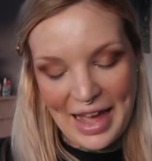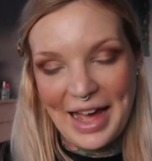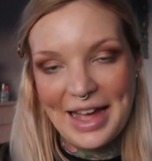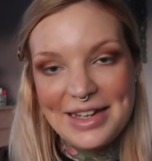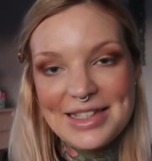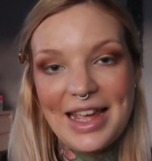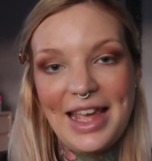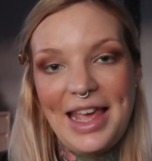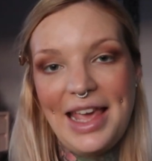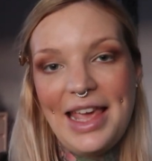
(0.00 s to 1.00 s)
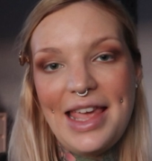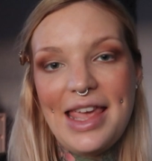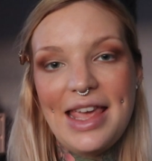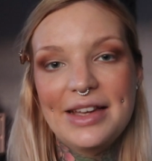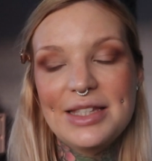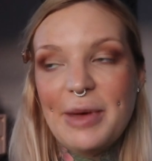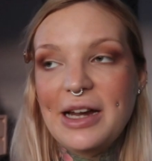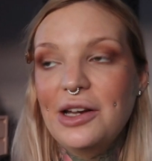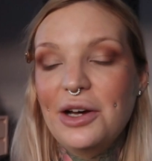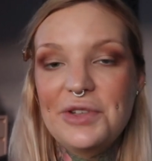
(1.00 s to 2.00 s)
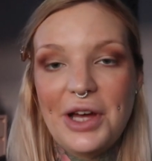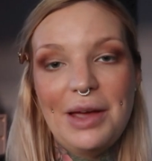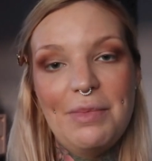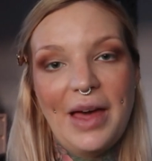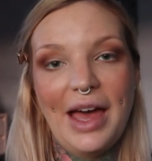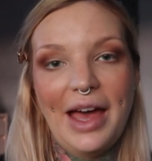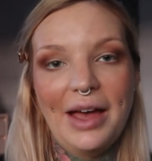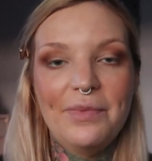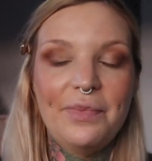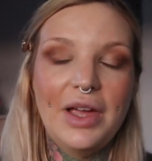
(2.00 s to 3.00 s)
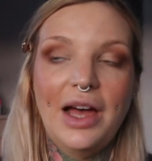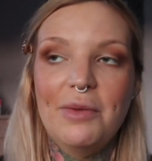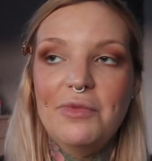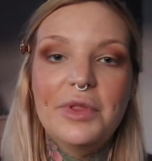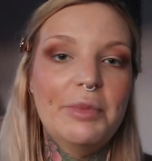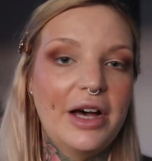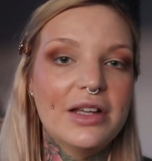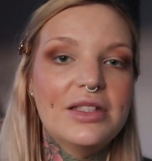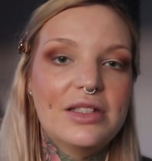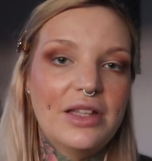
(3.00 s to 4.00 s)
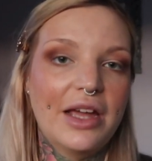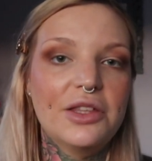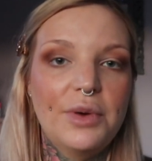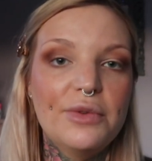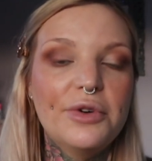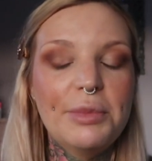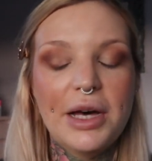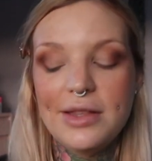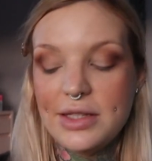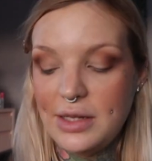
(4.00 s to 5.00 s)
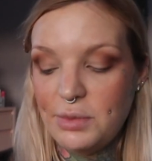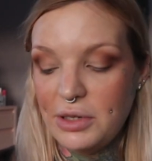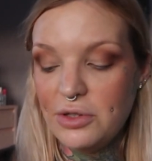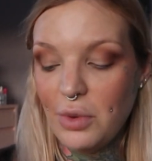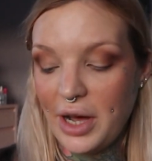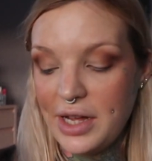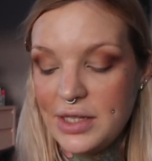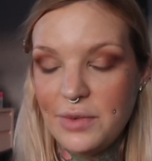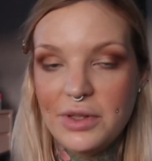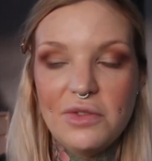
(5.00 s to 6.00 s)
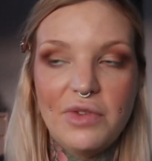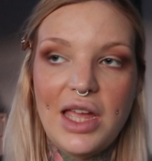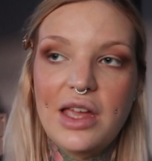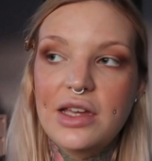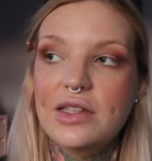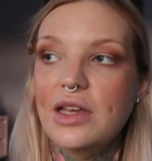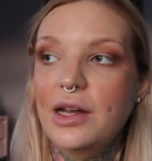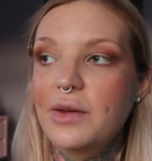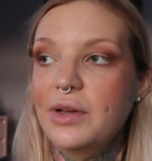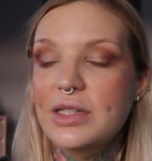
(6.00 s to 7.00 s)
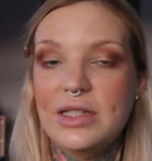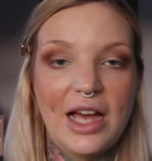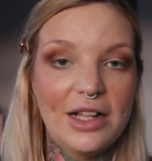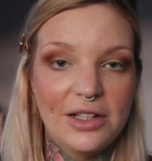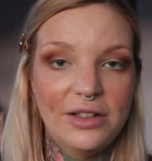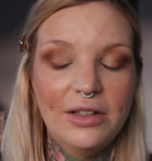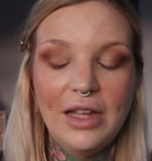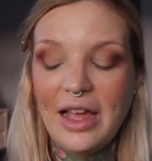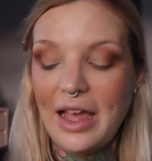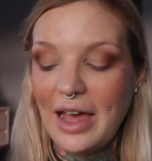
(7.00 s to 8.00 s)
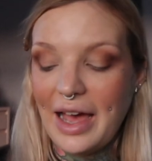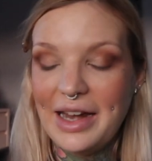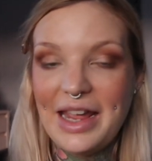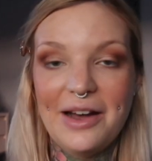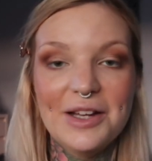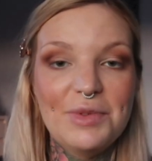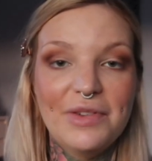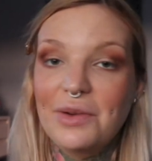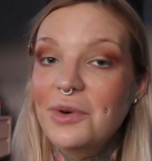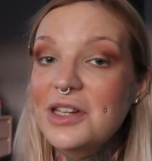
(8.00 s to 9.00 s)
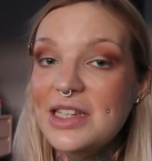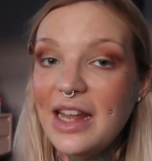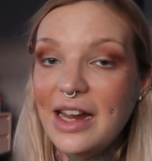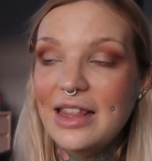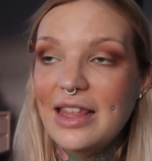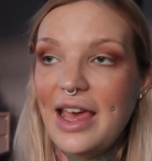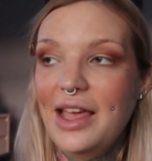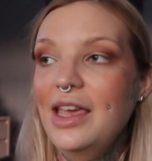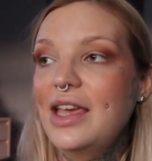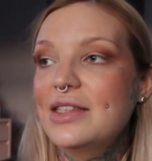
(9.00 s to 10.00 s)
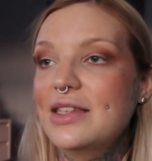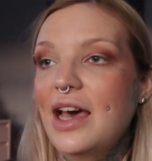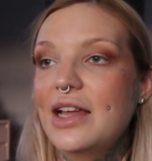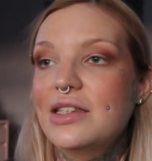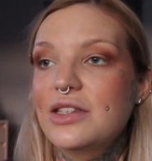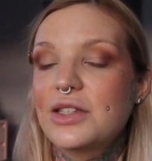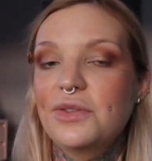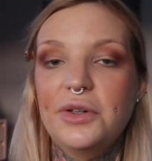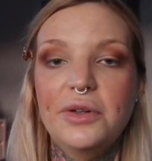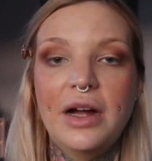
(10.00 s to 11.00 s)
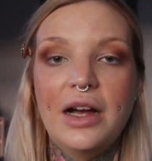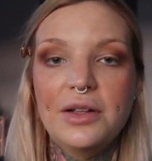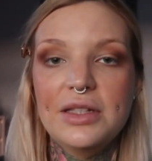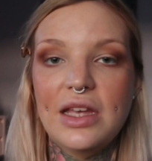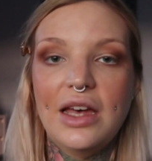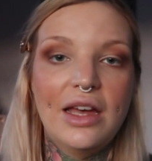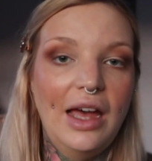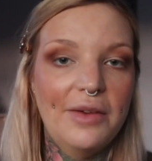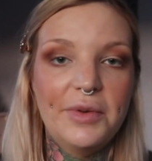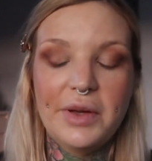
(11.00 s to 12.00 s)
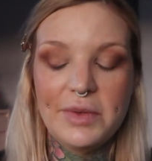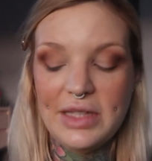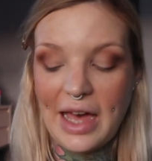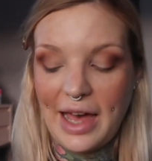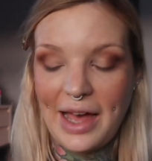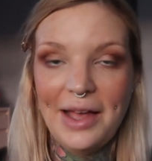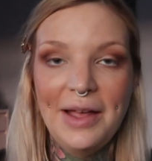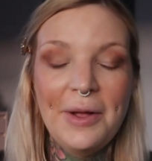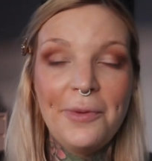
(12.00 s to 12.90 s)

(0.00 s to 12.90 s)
and he spent a lot of time there for the past like 3 or 4 months. He's been twice. He went to Vegas and he went to Seattle, and he asked me if I wanted anything. He said Sephora, Ulta, everything was there.